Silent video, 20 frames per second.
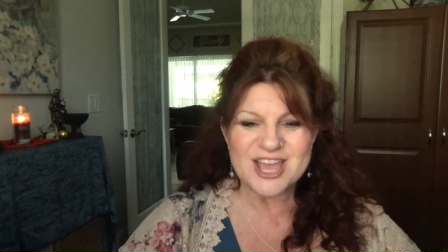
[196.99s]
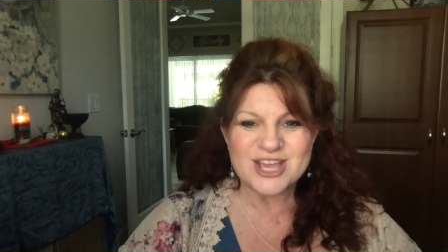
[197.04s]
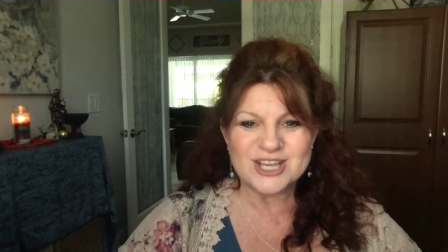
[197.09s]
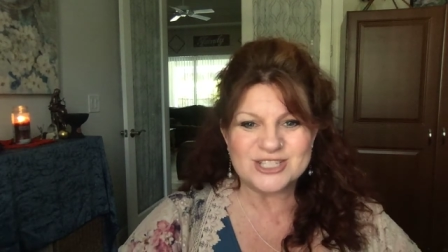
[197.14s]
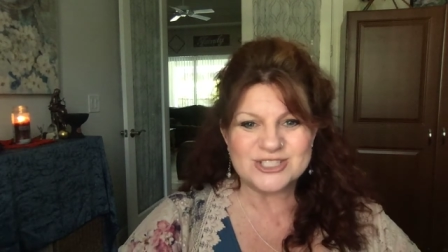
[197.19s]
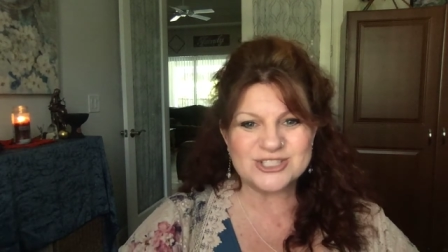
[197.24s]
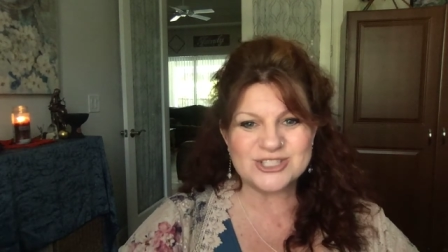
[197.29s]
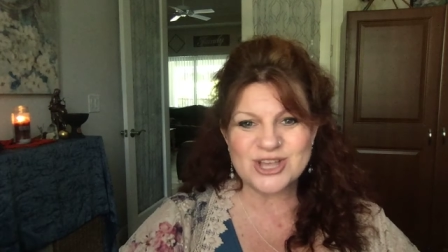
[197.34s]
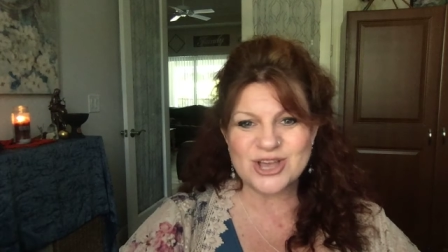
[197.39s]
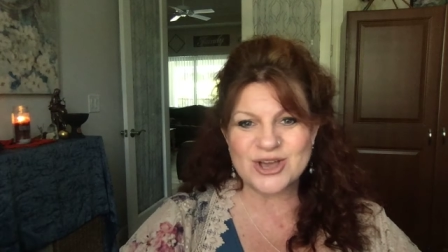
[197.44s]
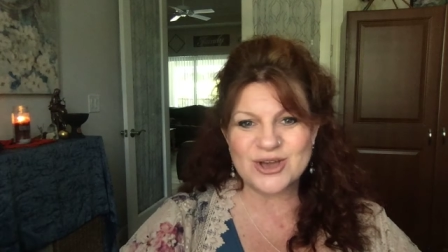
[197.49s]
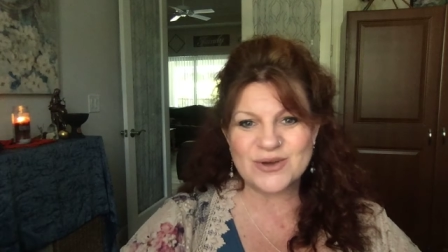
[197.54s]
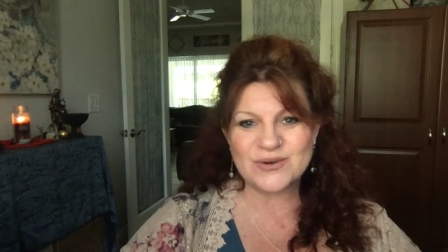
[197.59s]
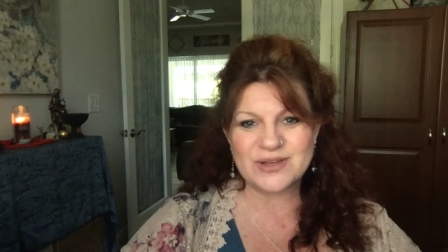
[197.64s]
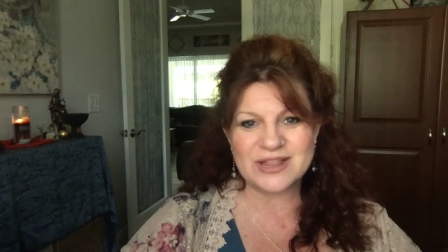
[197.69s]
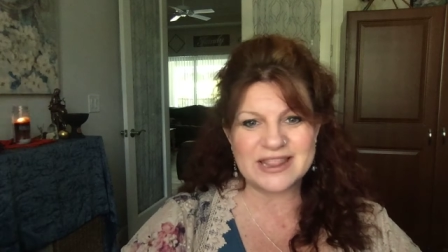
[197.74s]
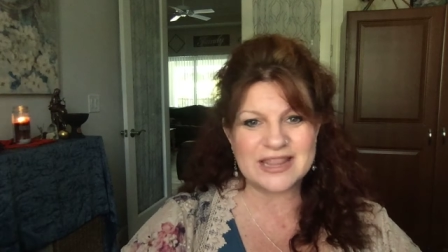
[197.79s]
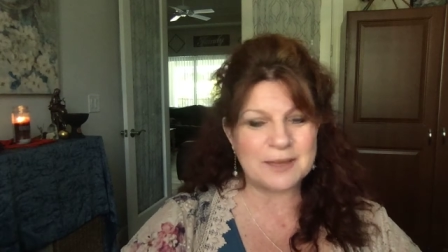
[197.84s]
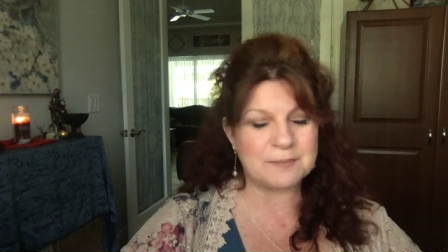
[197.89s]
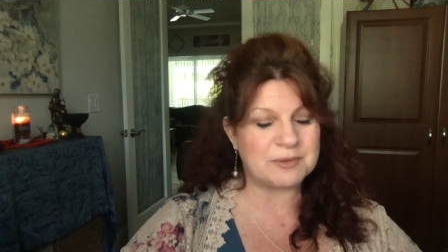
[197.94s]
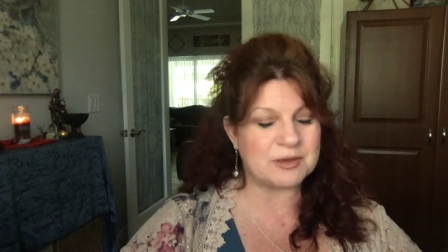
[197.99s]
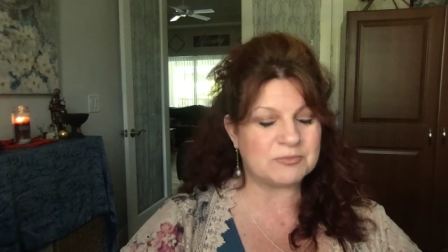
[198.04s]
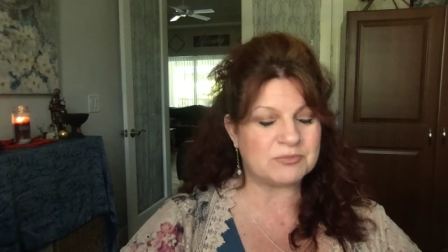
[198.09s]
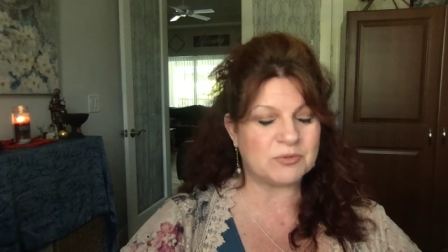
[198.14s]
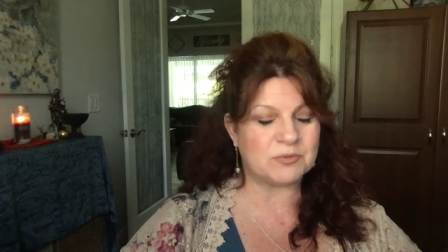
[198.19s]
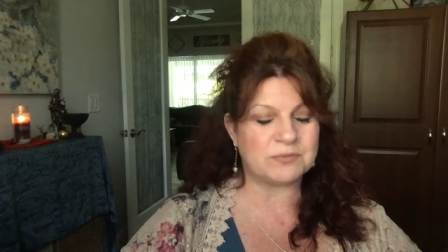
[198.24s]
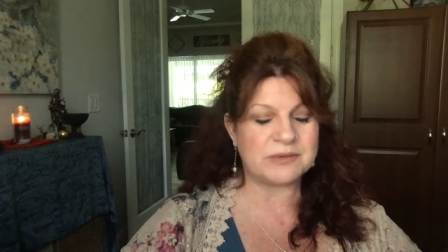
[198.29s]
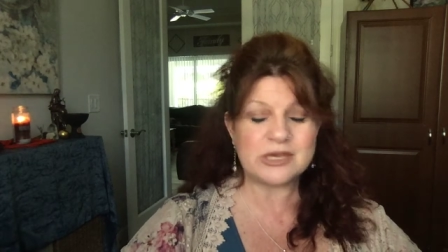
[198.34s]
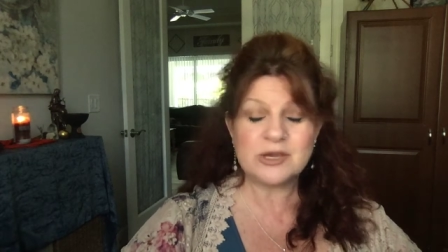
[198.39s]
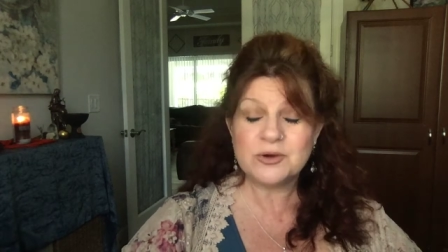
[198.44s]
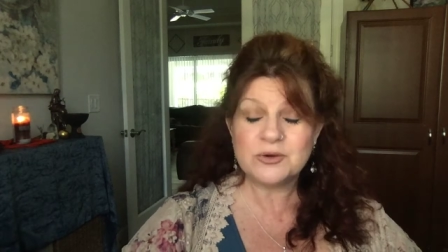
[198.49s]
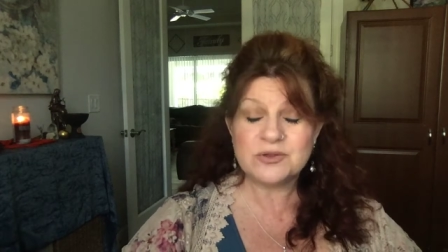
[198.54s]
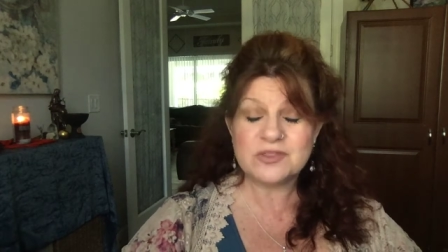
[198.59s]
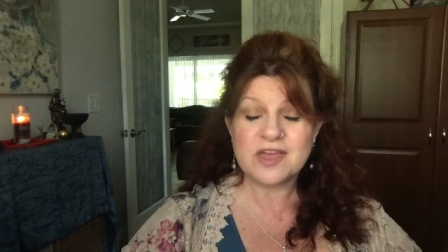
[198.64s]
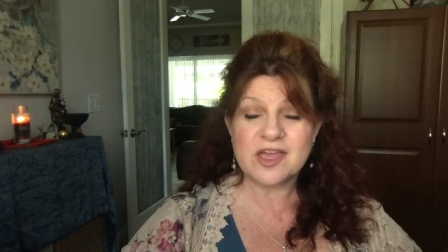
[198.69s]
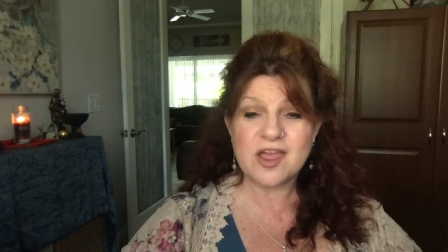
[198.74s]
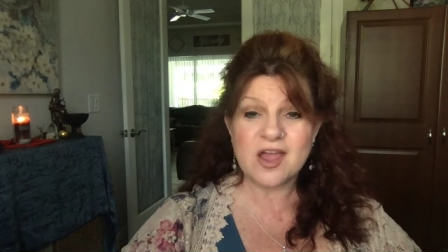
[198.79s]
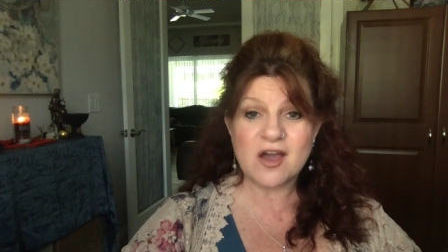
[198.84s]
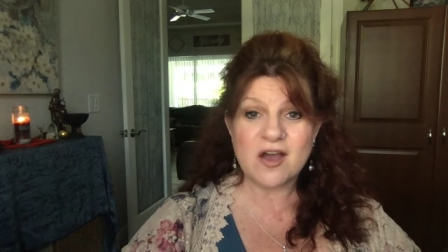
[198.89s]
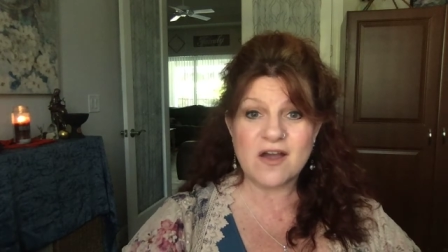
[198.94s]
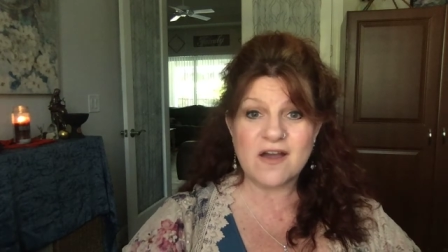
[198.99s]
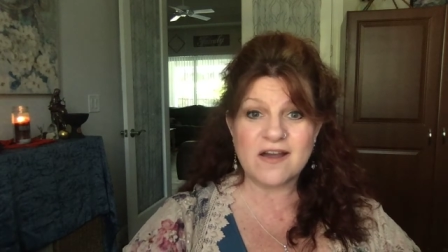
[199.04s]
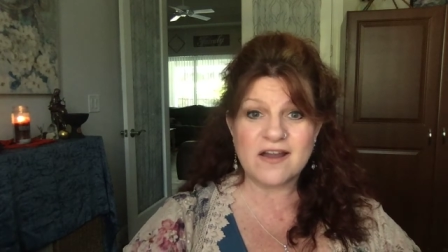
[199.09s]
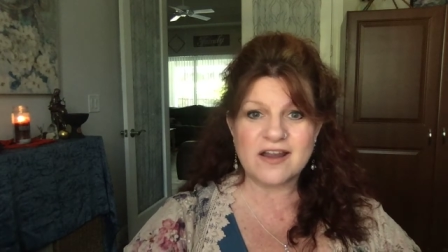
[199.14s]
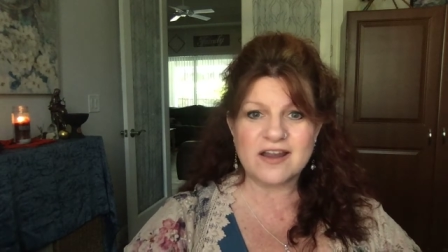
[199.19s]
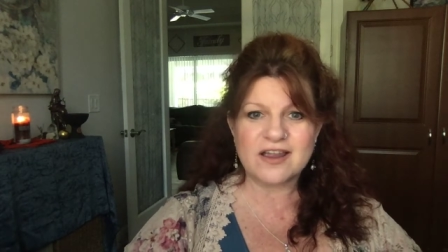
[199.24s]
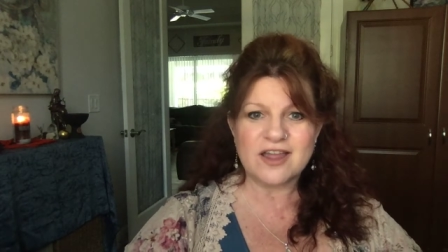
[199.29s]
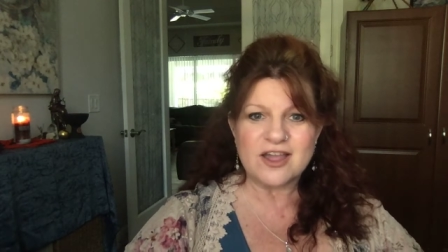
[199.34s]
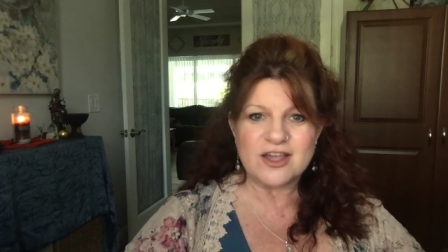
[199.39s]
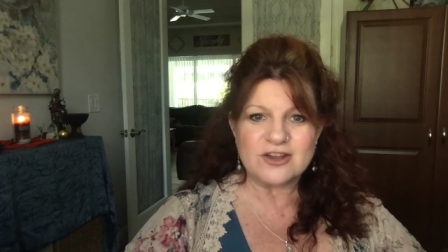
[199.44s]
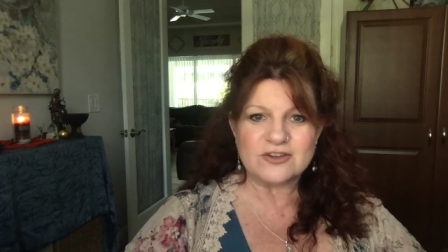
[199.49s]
So let people be who they are,